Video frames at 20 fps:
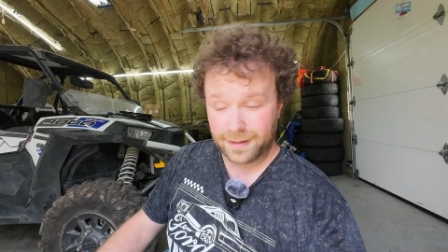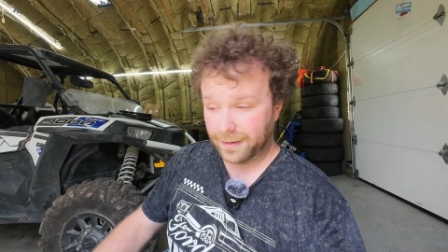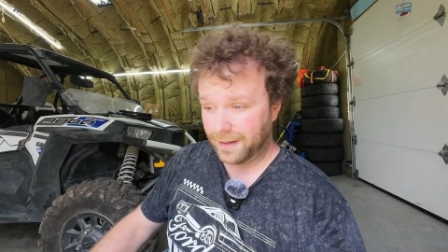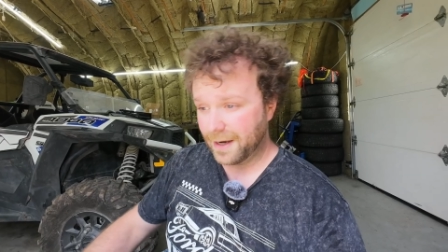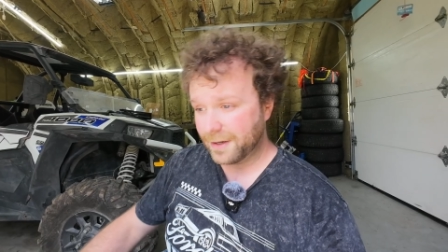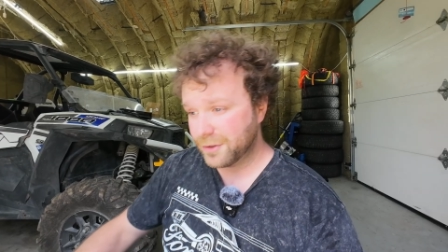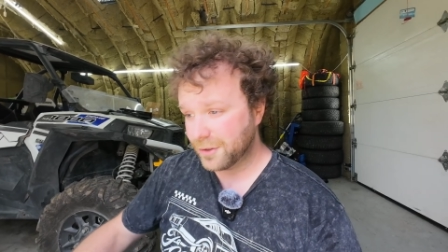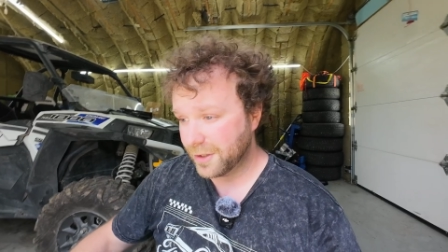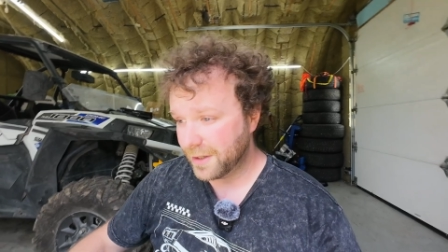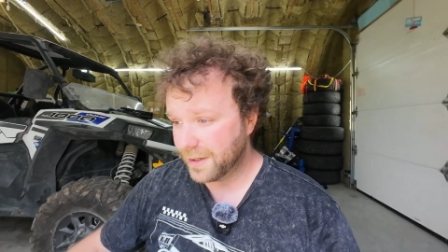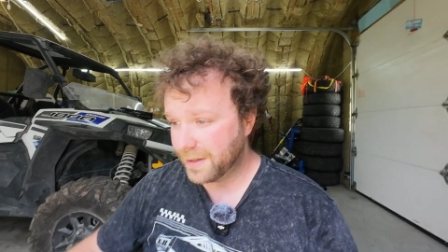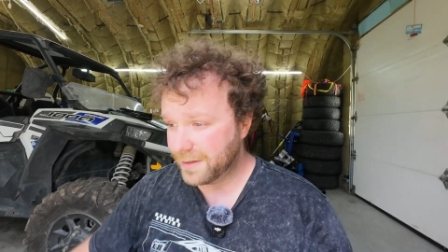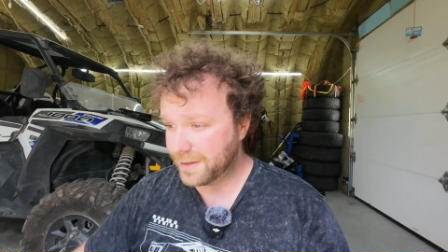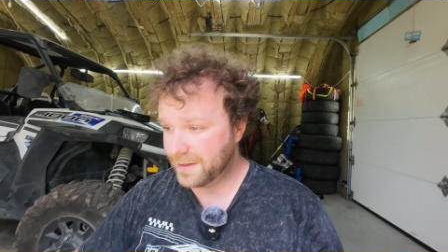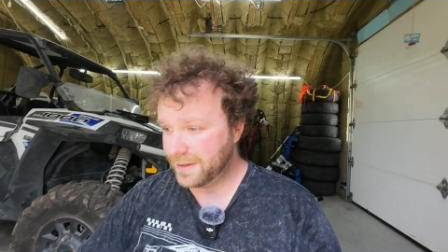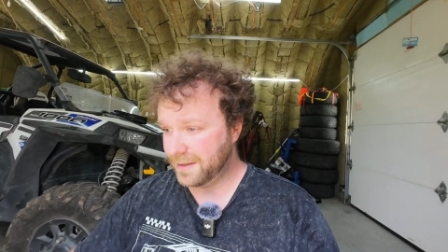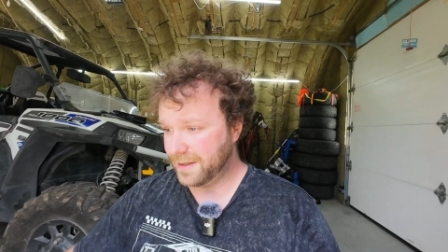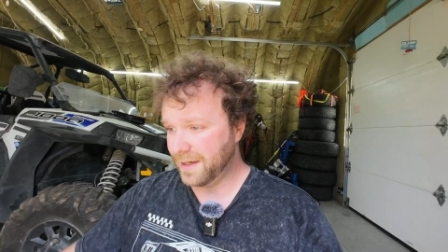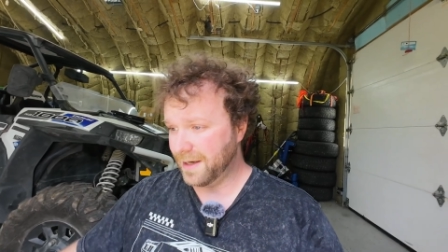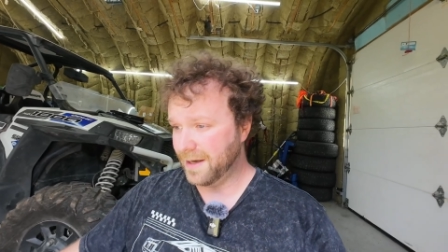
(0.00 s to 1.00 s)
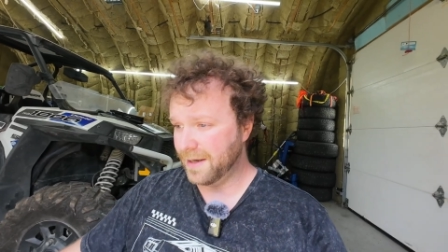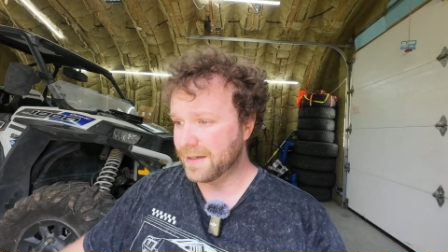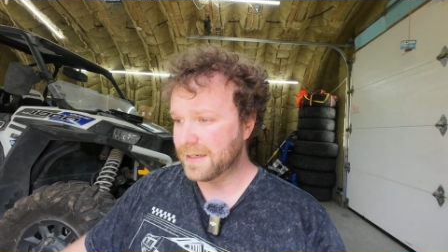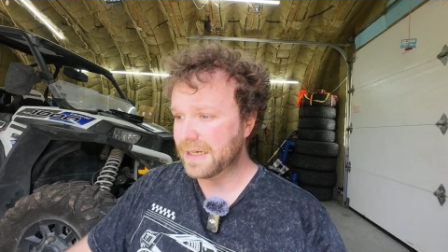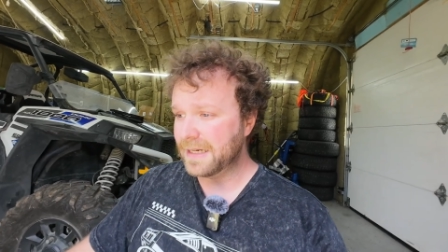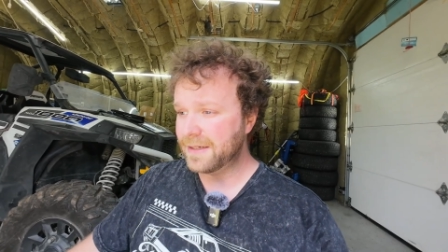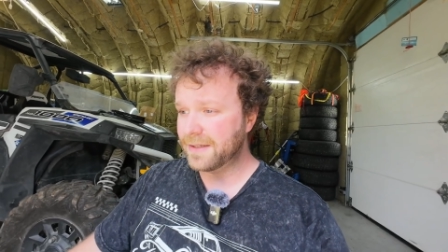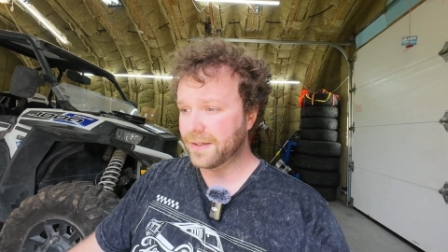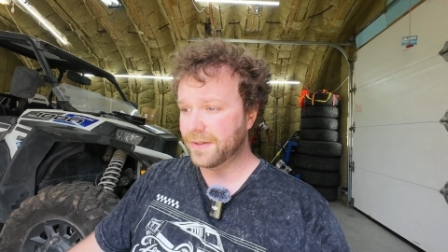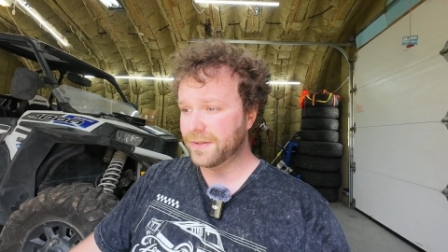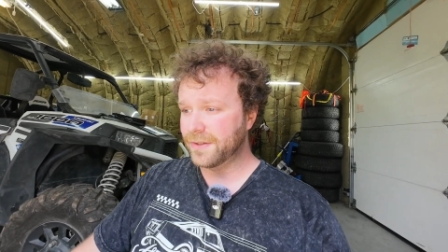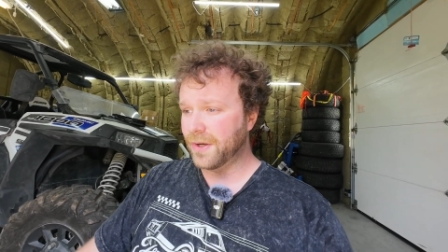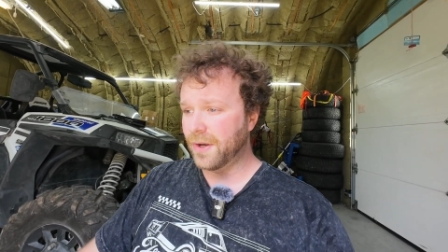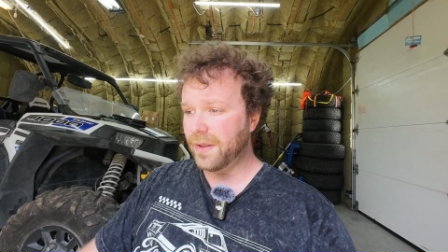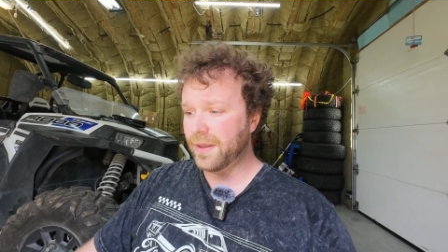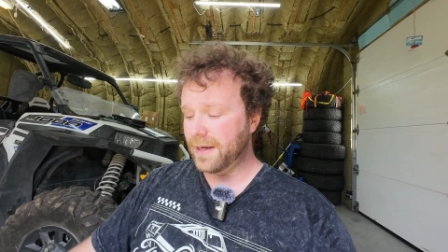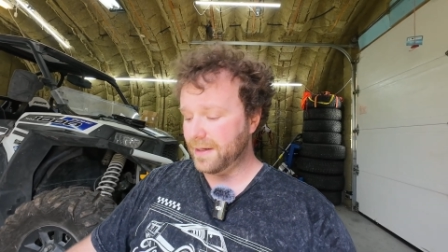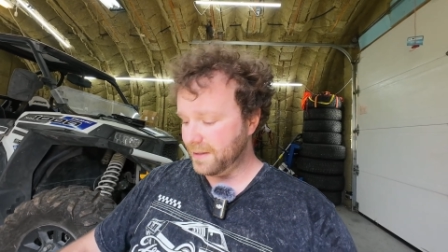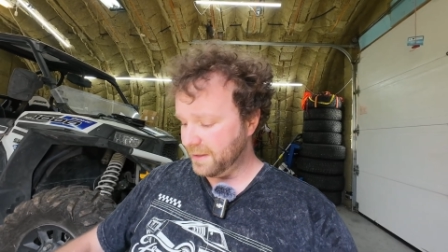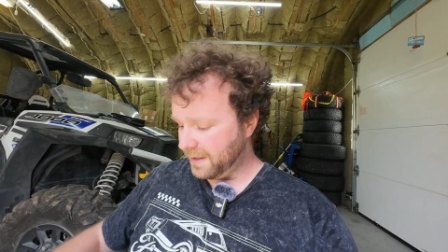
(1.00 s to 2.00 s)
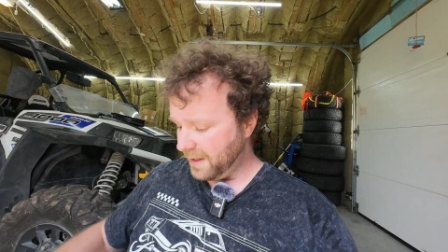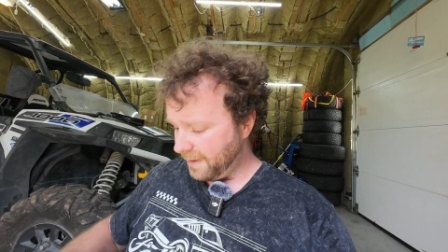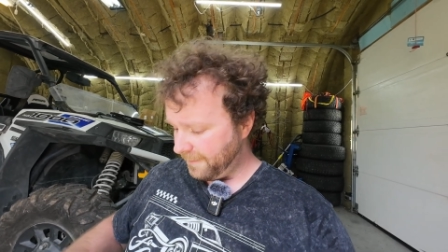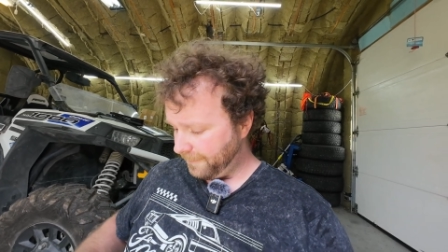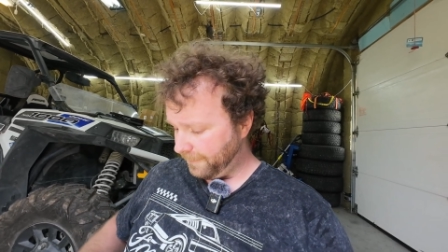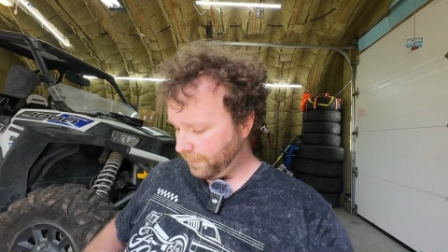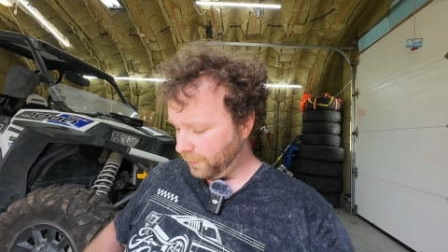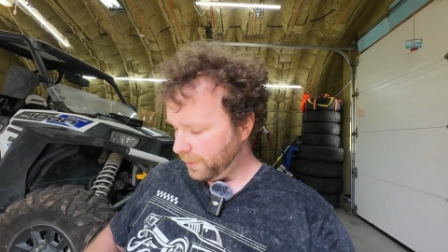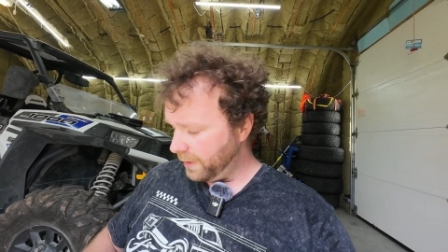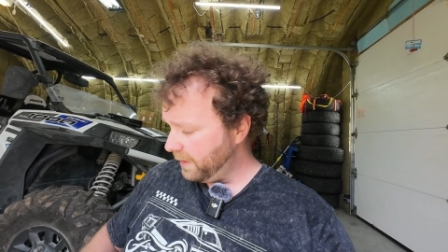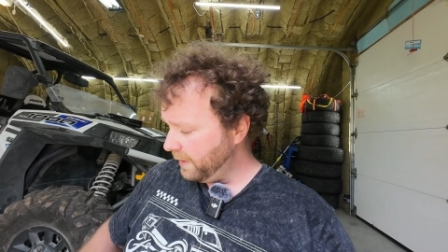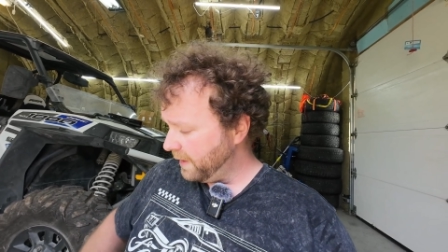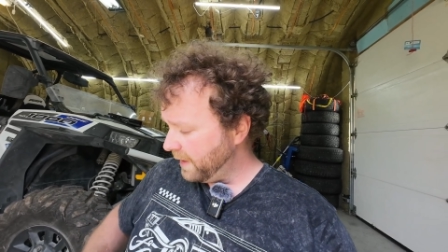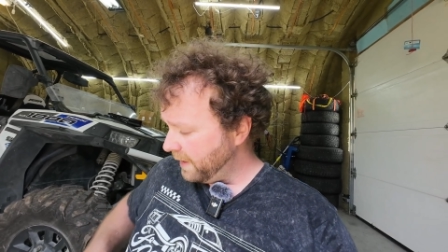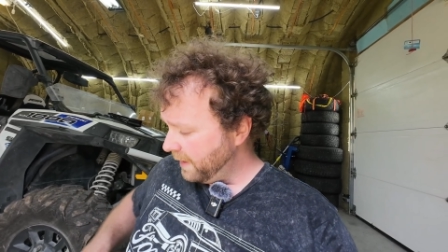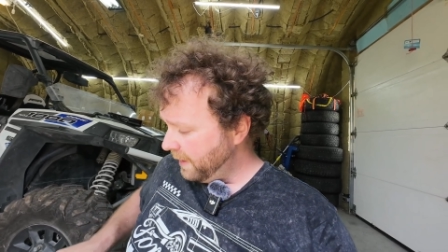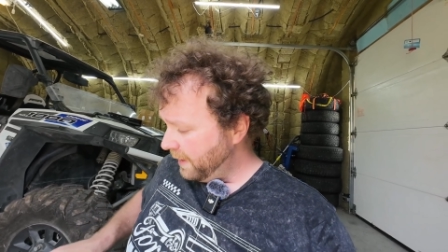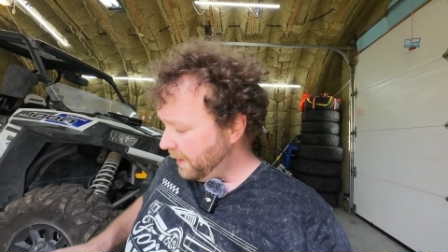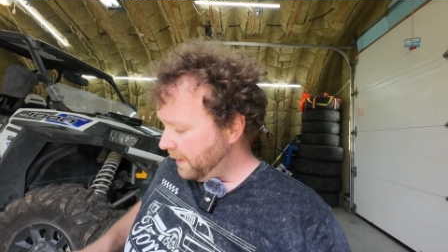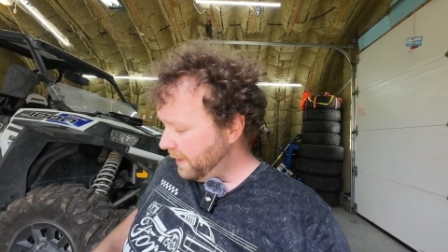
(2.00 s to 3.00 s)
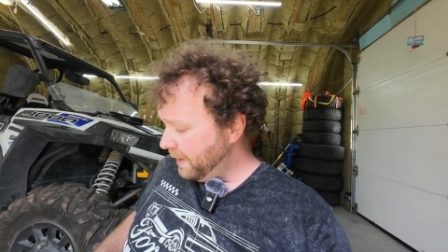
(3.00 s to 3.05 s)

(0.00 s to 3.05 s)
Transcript: electrics, uh, diesels, all that stuff, really